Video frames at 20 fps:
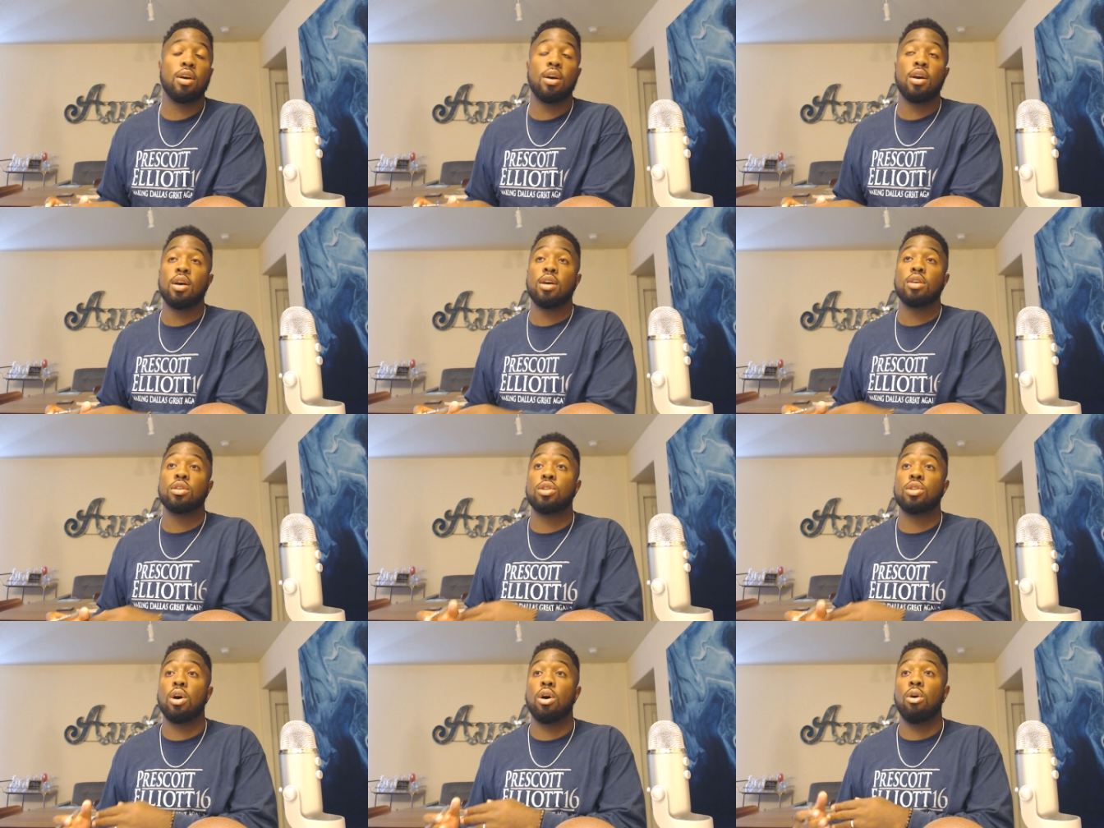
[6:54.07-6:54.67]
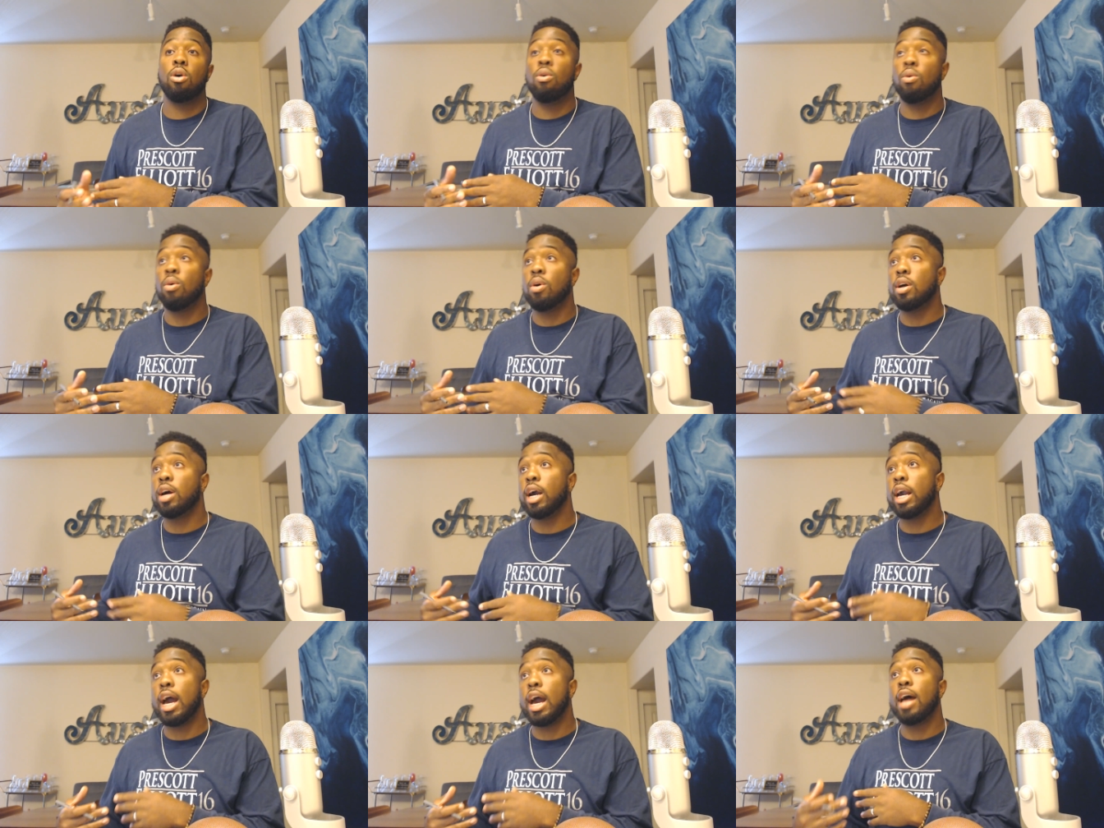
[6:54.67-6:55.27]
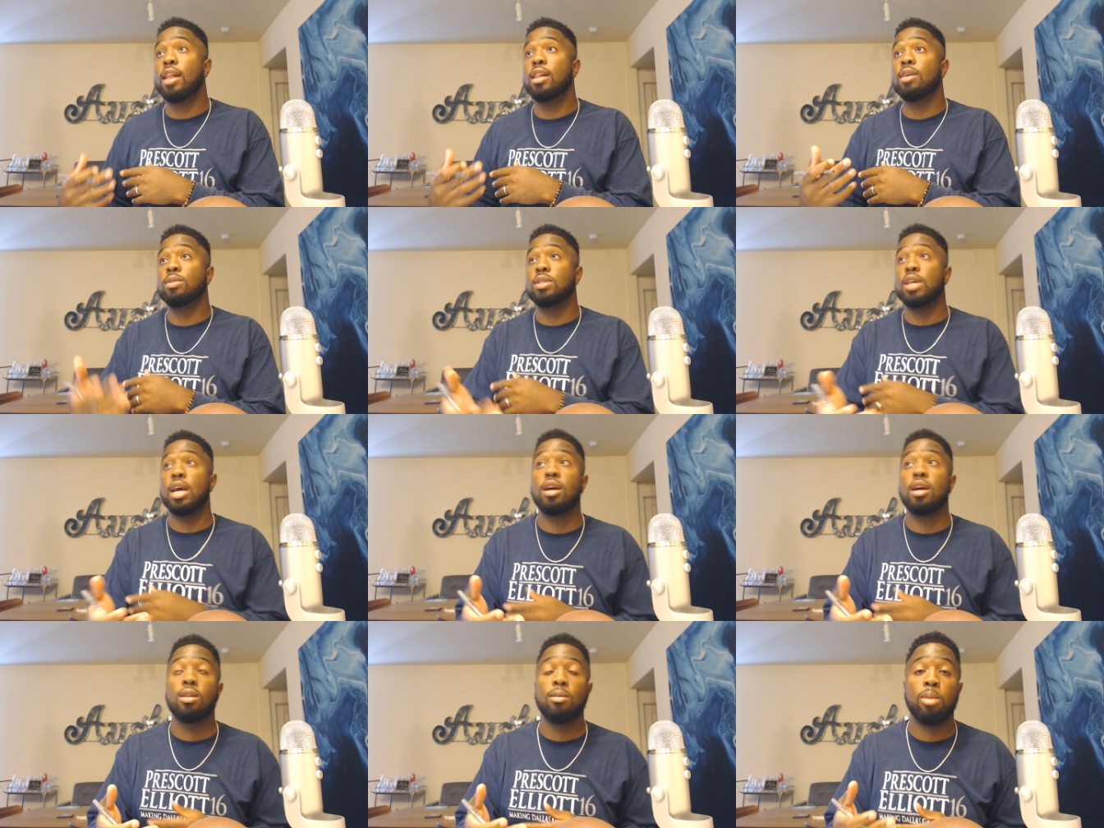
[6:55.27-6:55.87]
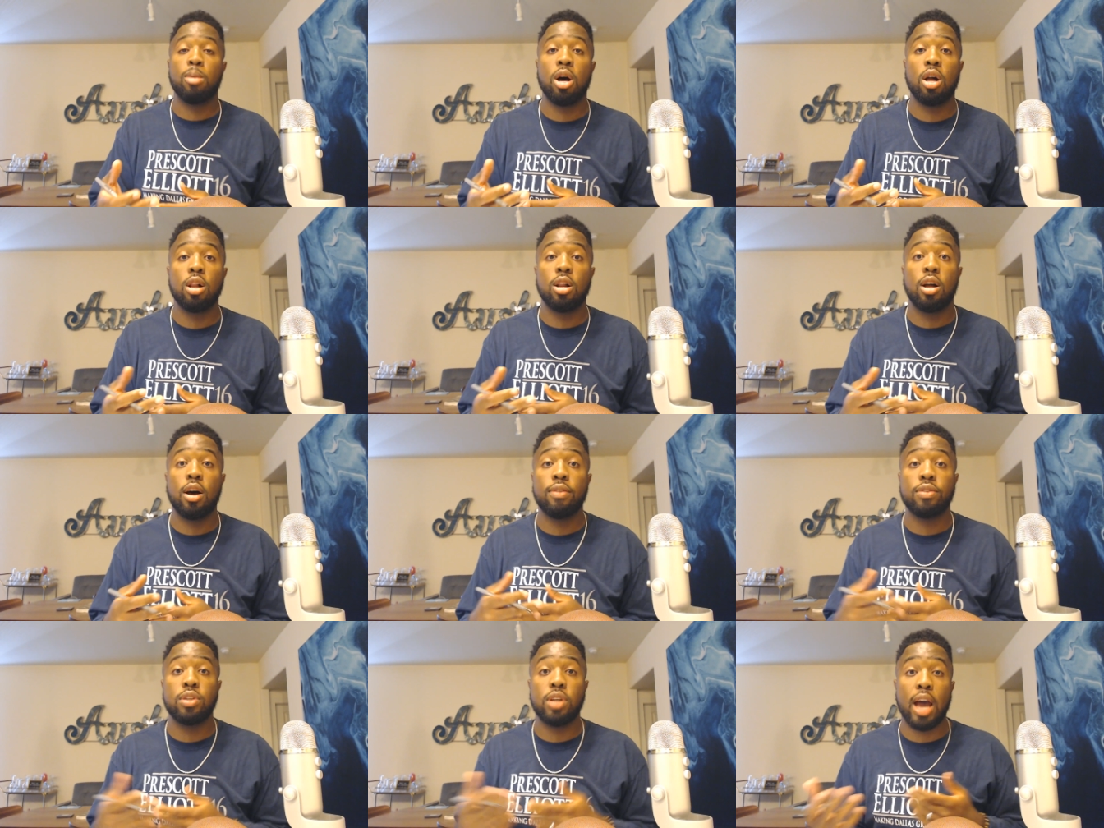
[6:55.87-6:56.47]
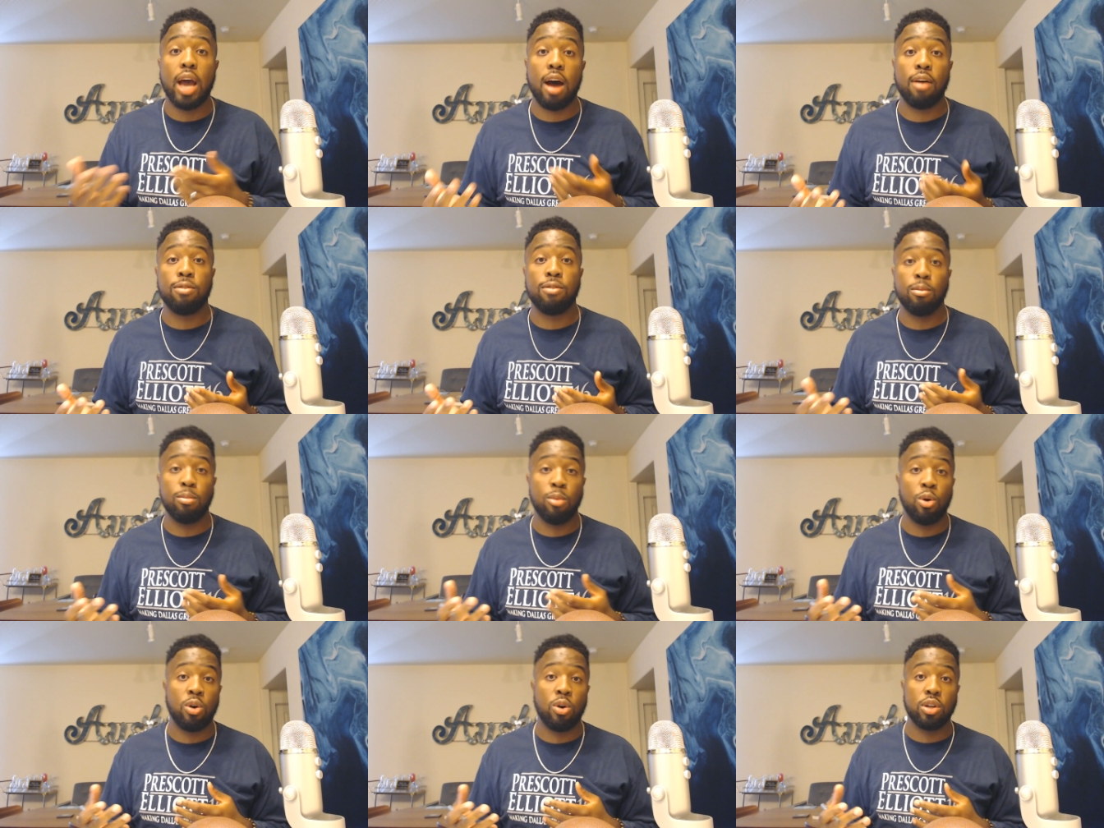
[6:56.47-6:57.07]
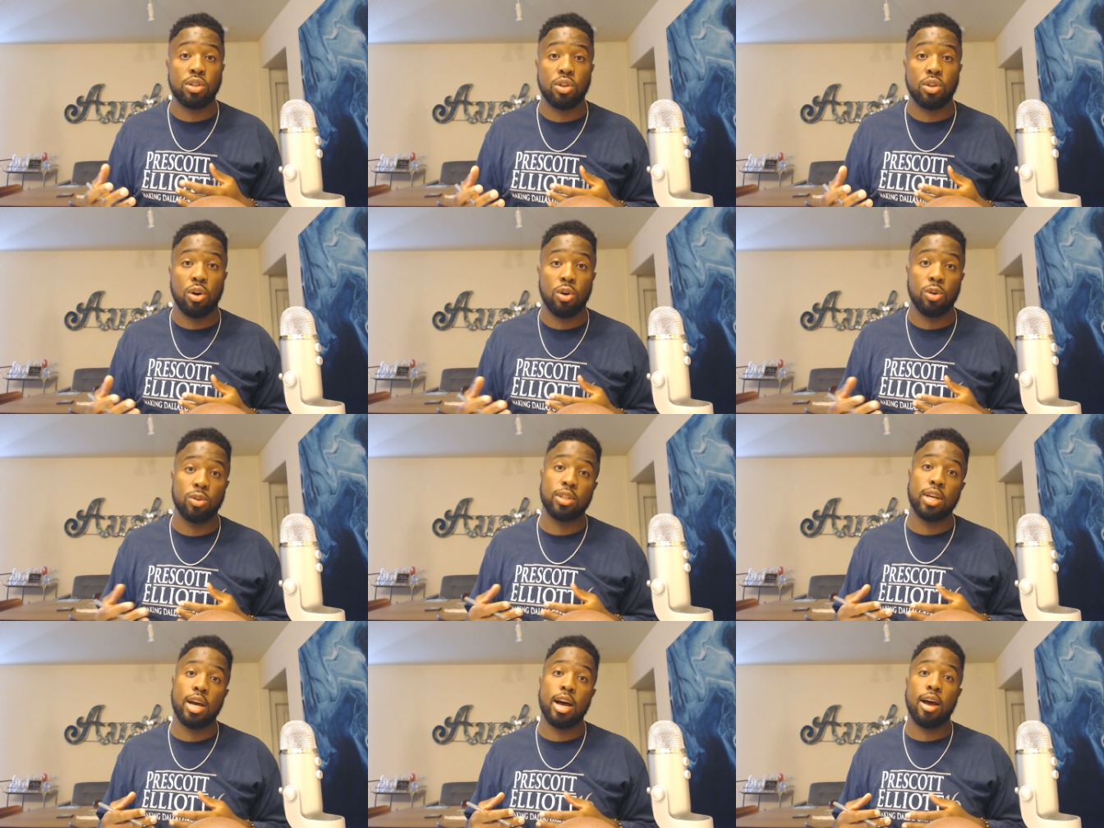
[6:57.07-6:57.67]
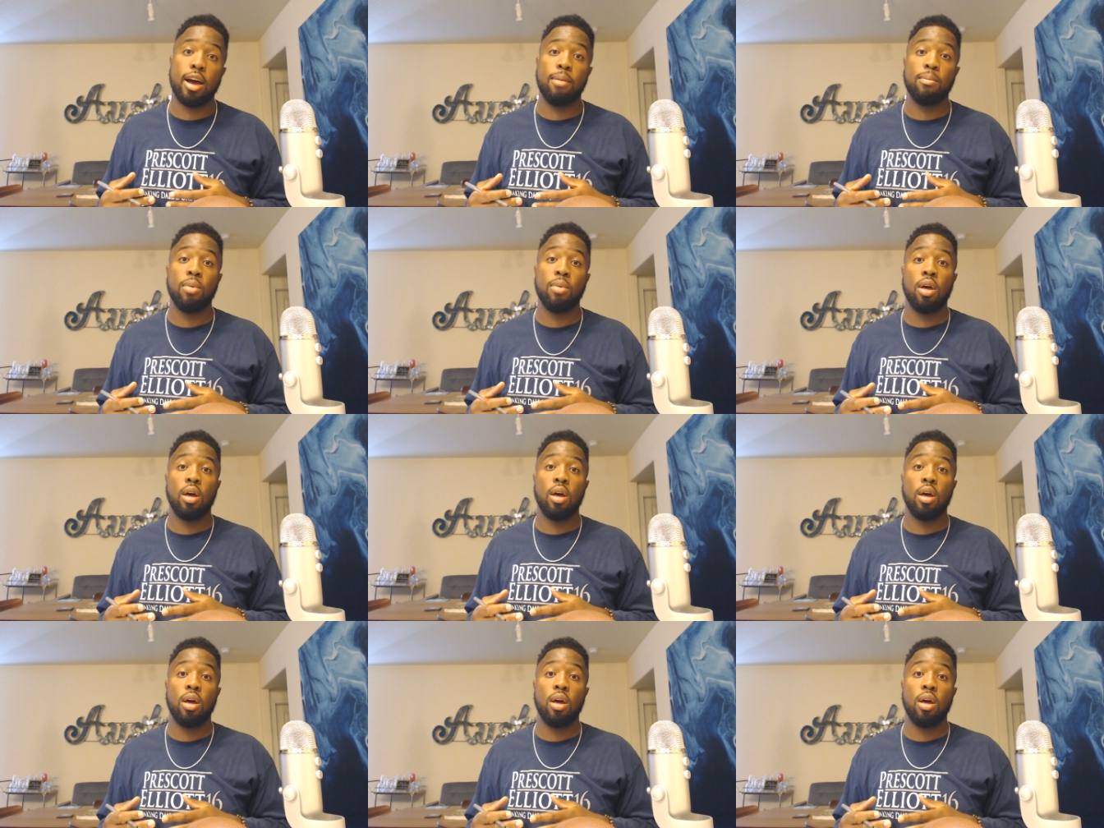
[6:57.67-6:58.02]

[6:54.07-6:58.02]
So a guy that was handing the ball off to Alfred Morris the whole time